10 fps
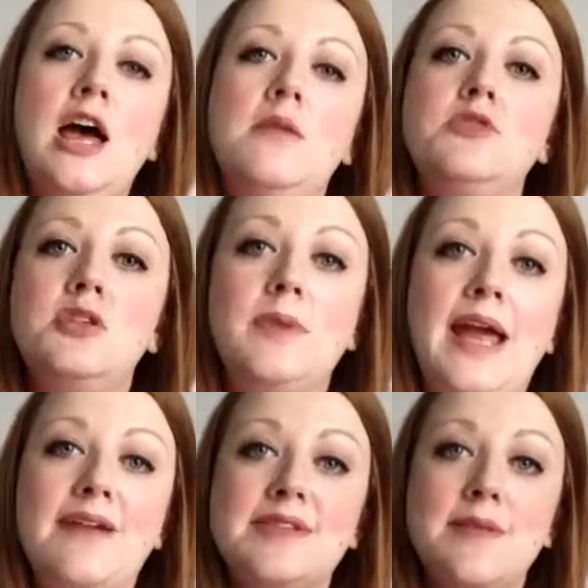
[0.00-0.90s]
She might
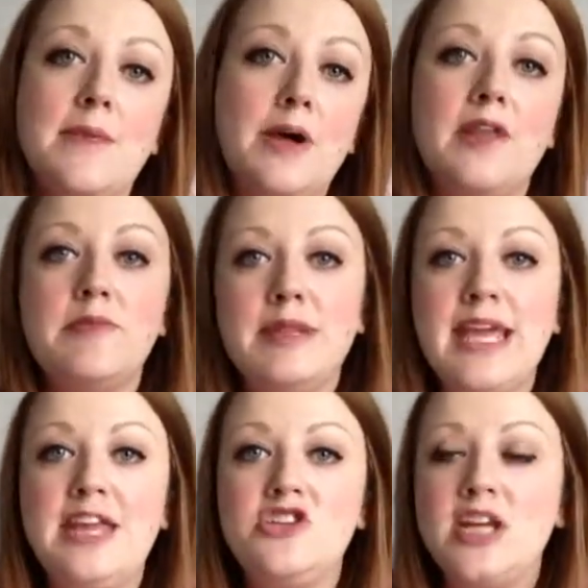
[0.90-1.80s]
have some in the bathroom, in the
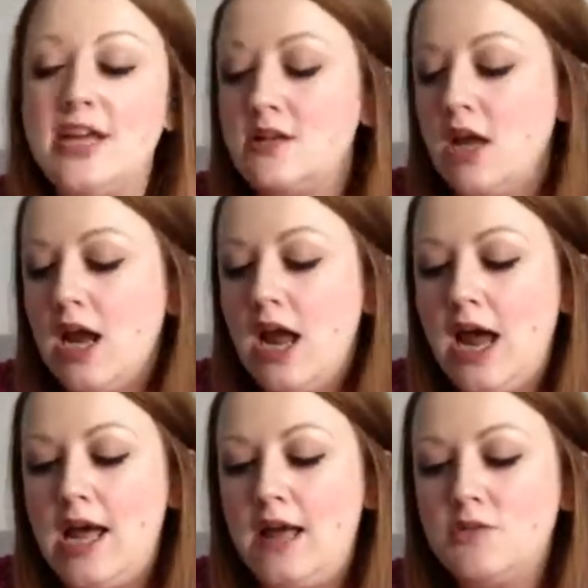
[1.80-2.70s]
kitchen.
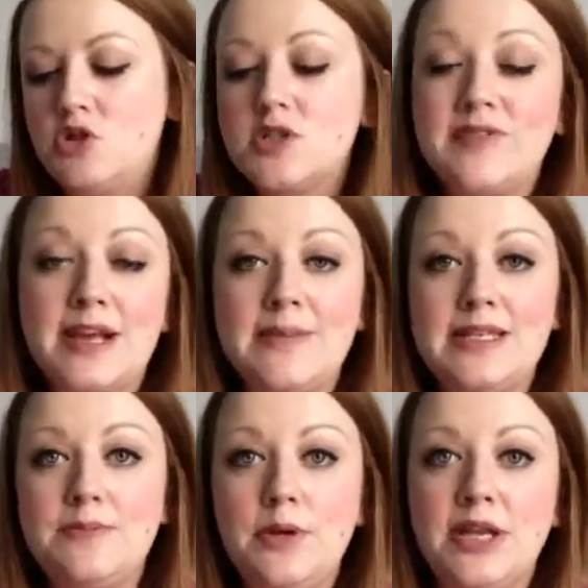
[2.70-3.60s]
She also
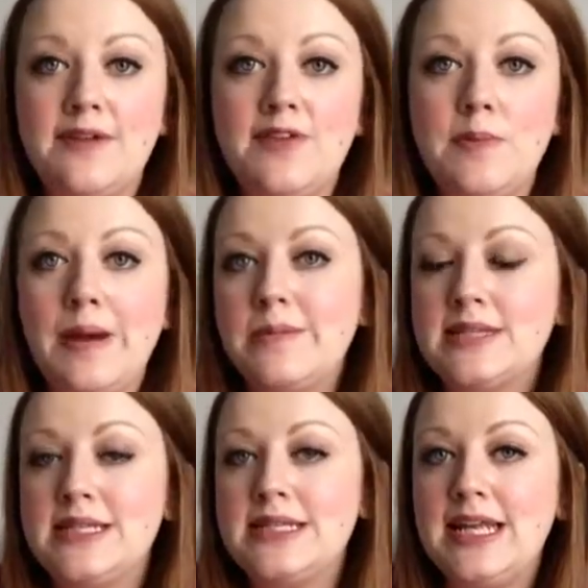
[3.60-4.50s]
recommended putting a few pumps
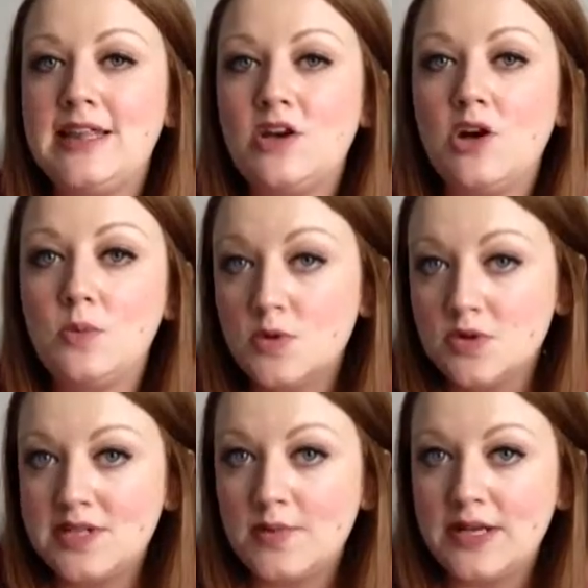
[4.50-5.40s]
underneath the hot
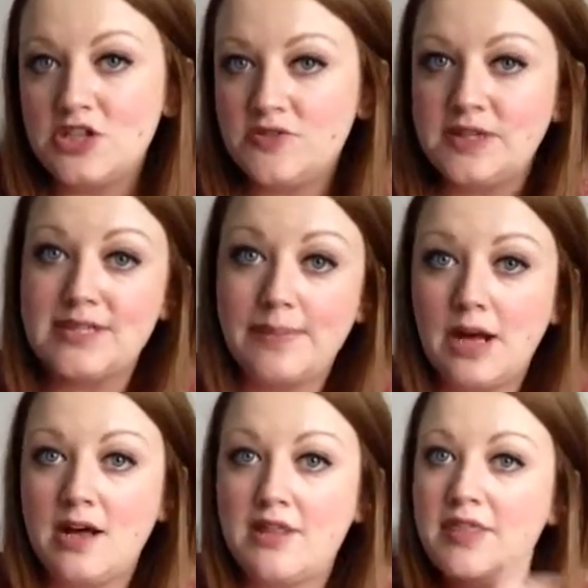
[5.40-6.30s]
water when she runs a
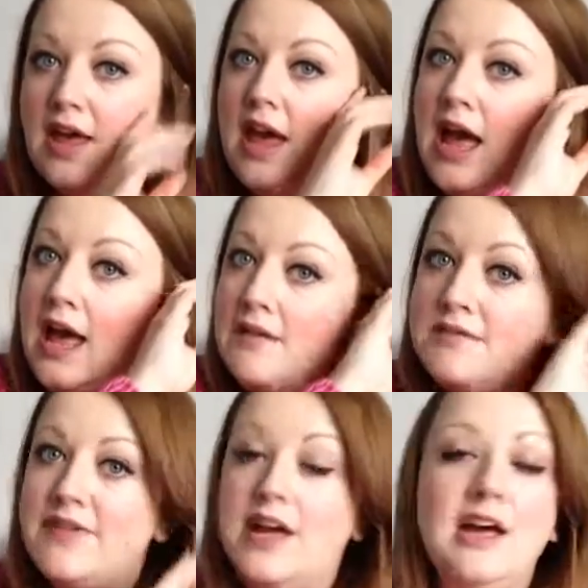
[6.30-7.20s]
bath
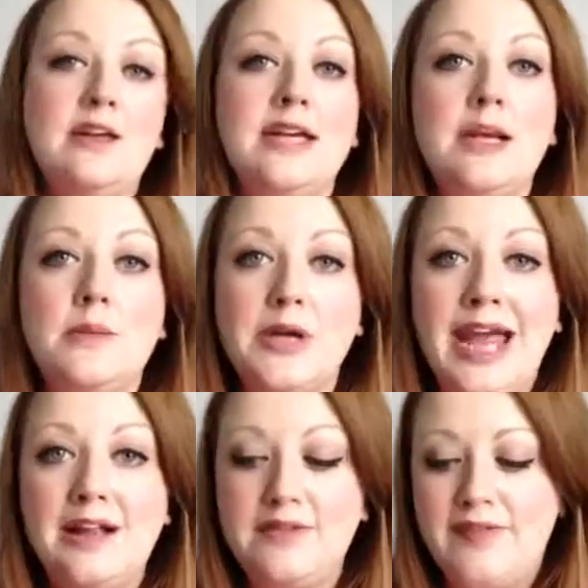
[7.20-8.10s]
for her little boy
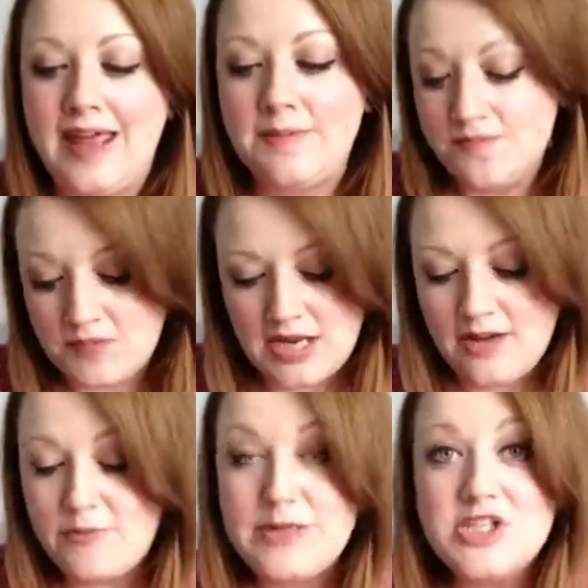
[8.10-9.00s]
Alfie. And
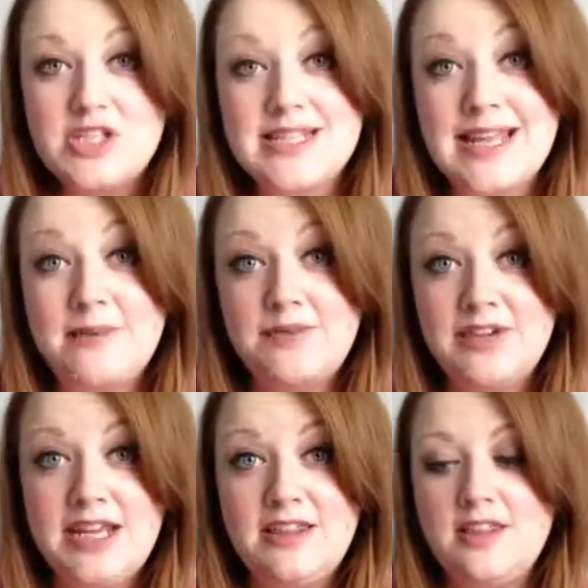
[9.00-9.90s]
I've been doing the same for
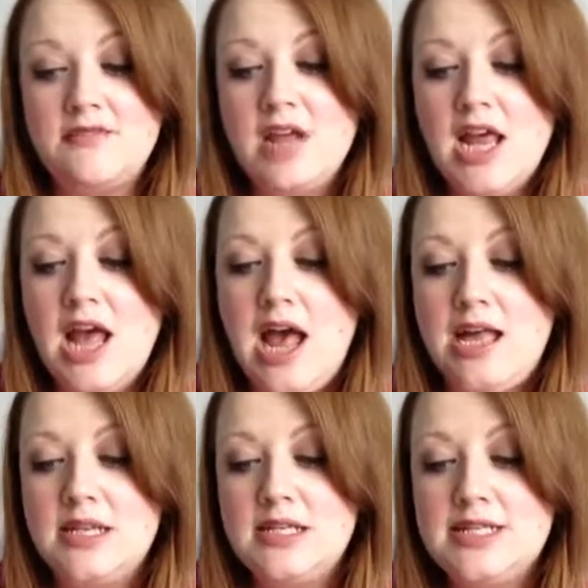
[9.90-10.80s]
Ethan,
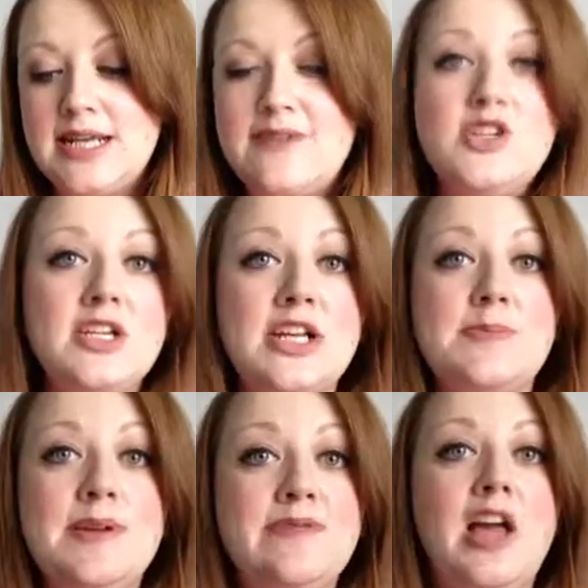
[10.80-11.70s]
and it gives you a nice
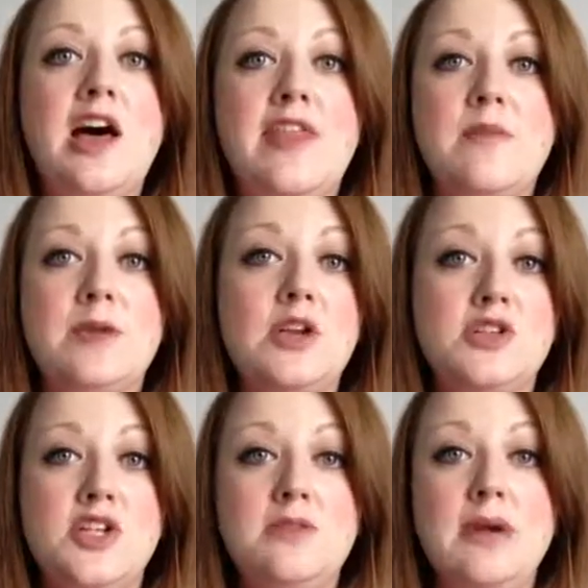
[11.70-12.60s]
bit of lather but not
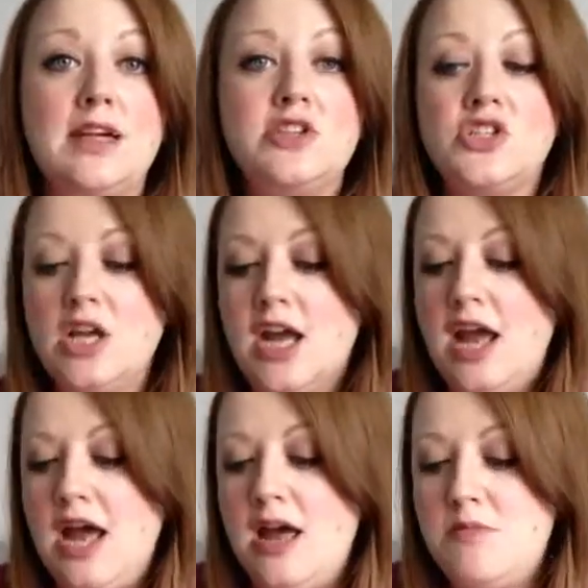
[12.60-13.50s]
too much,
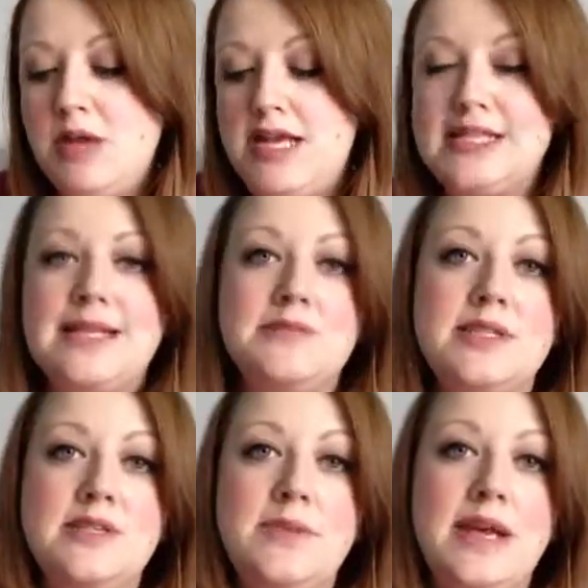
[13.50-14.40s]
and it seems
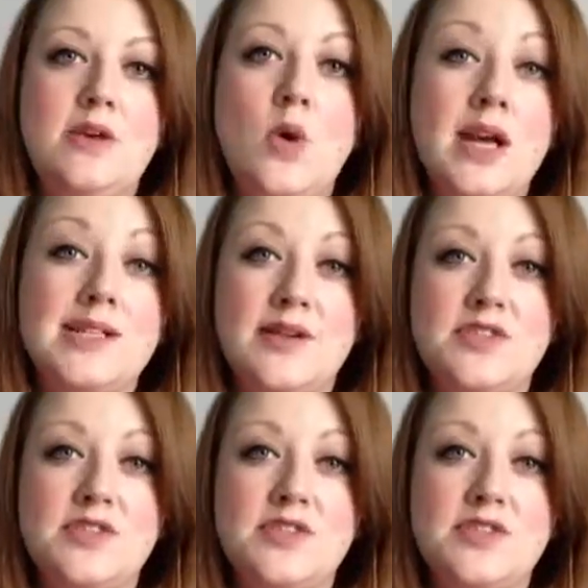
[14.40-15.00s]
to be quite soft